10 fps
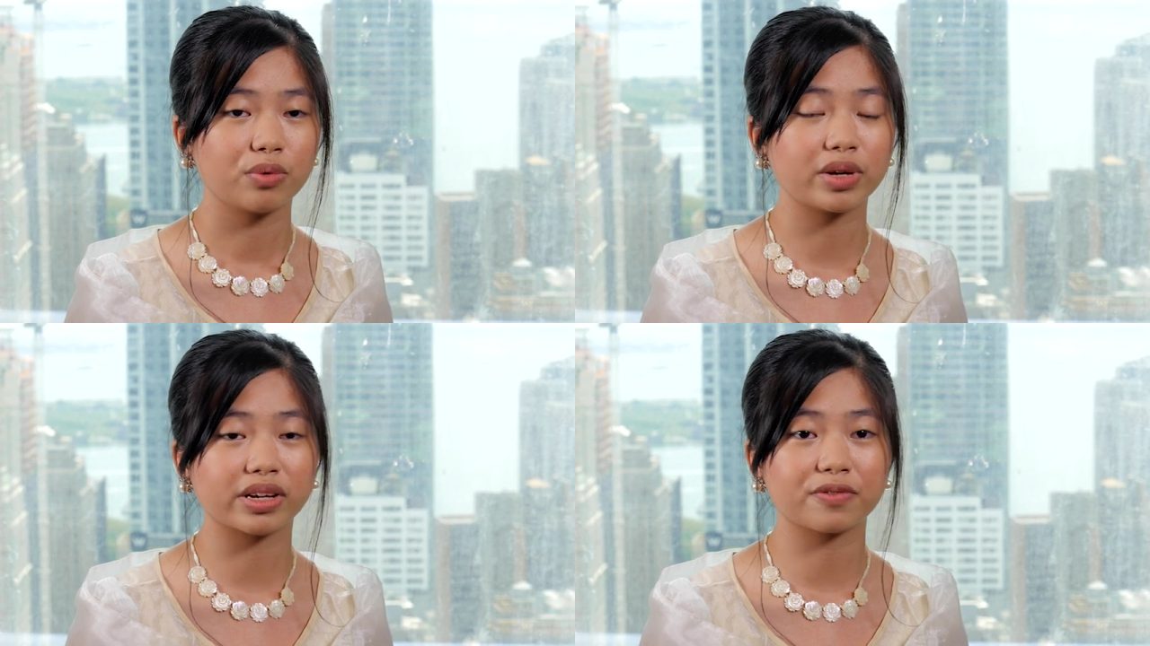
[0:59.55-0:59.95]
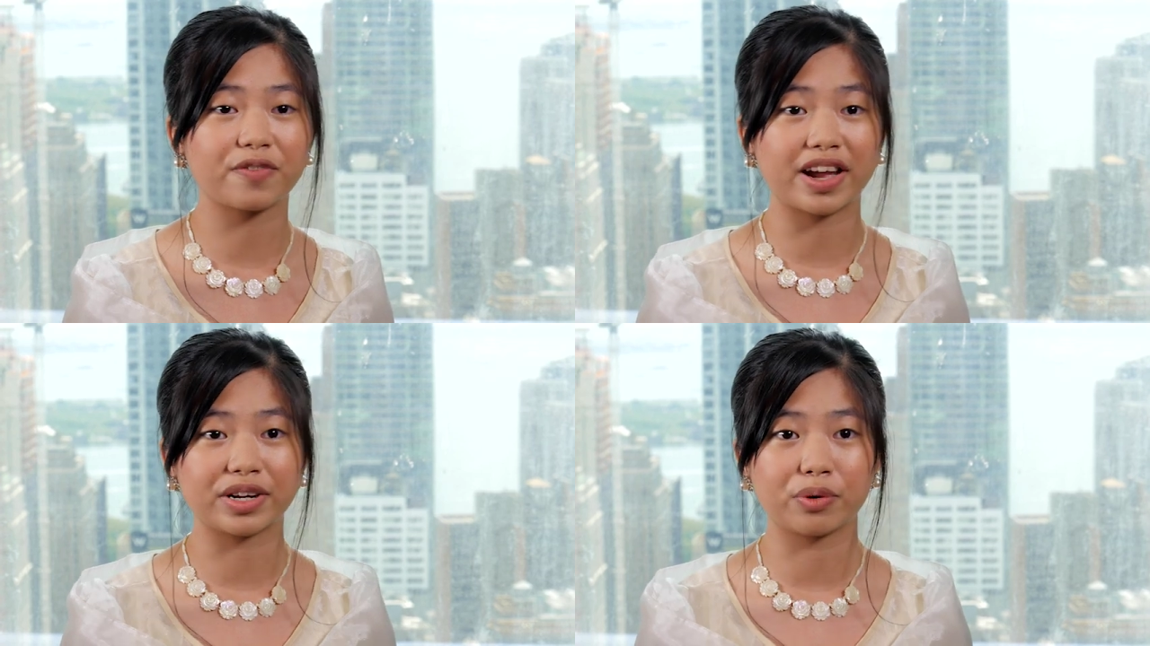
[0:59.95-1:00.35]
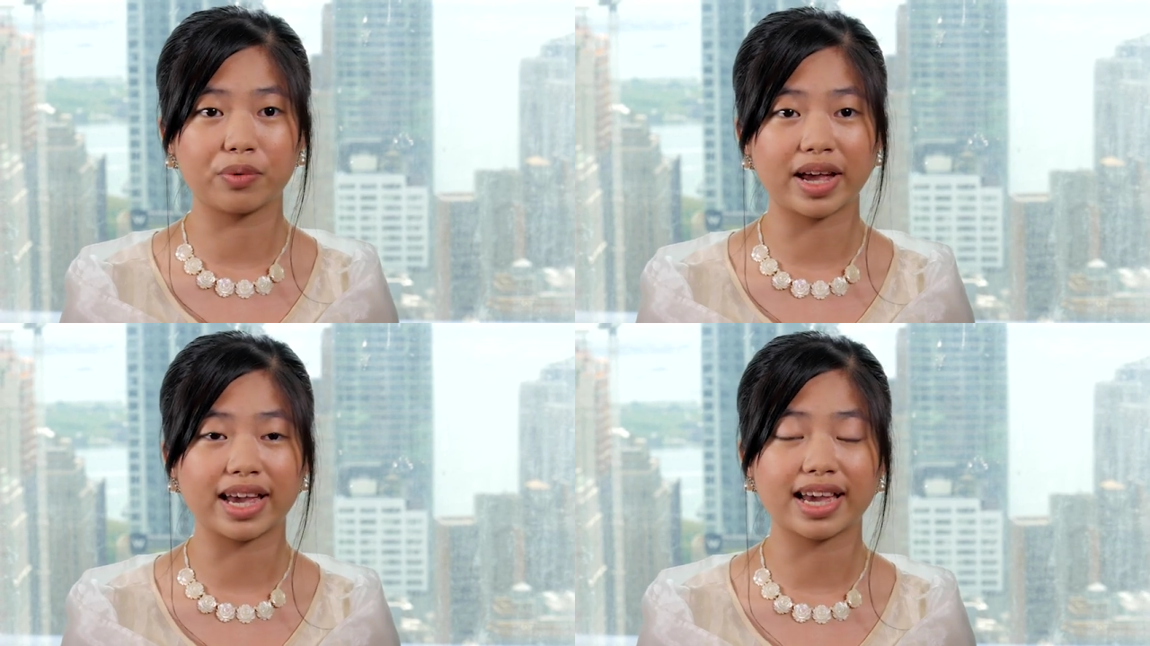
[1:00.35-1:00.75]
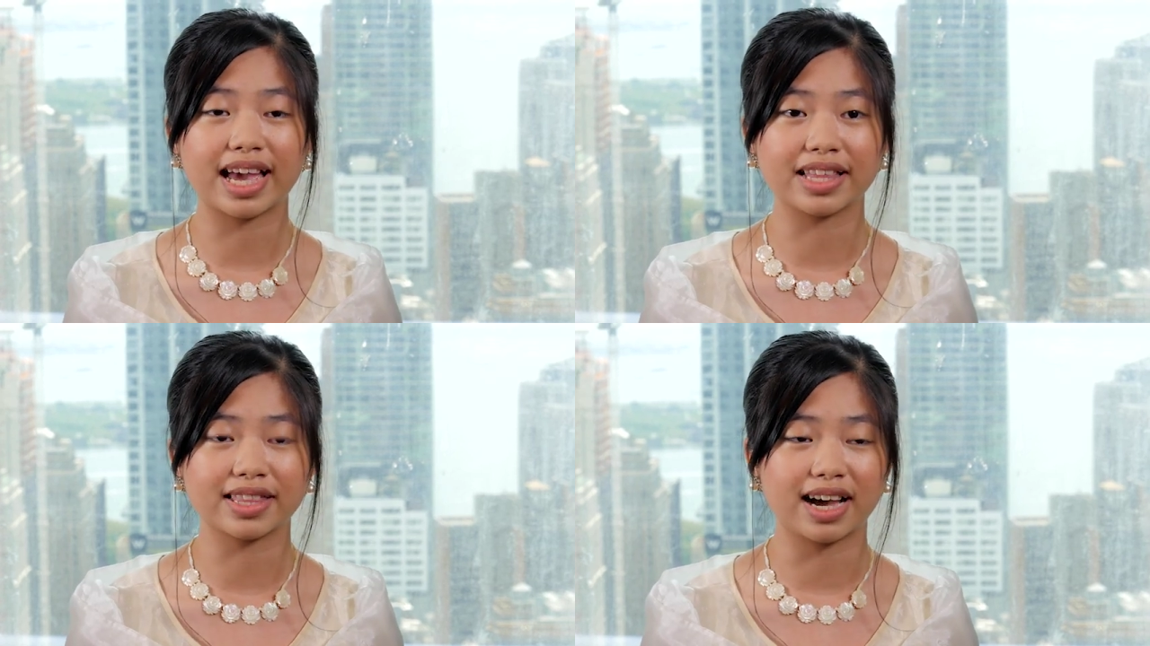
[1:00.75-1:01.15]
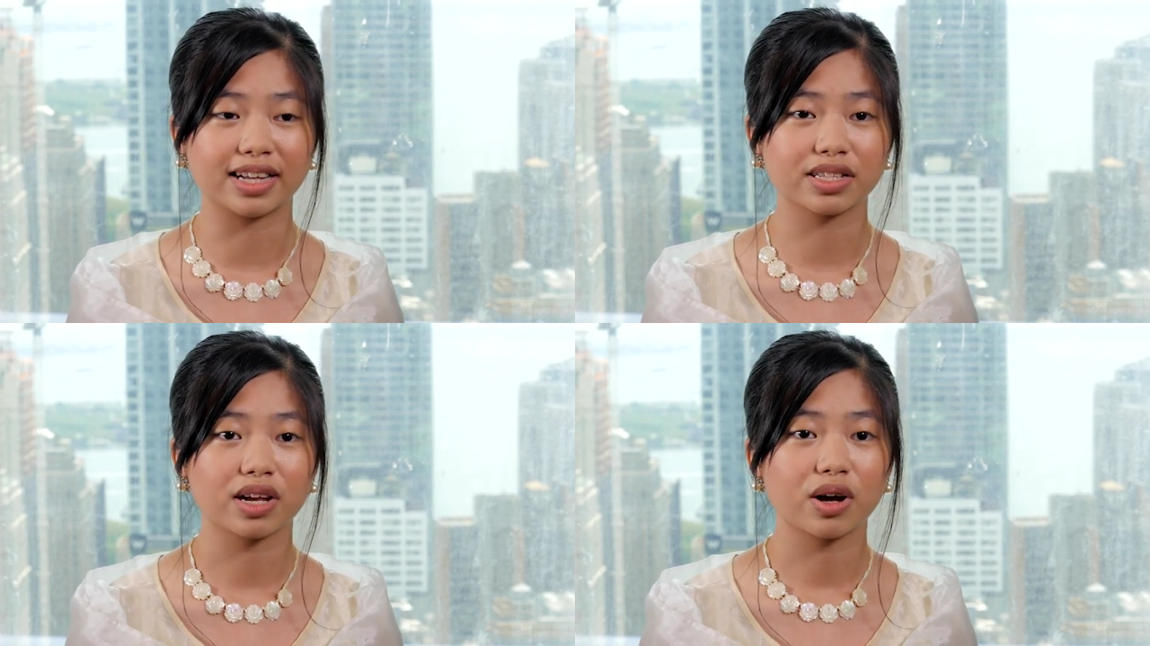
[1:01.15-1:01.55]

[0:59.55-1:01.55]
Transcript: we could find a way, and that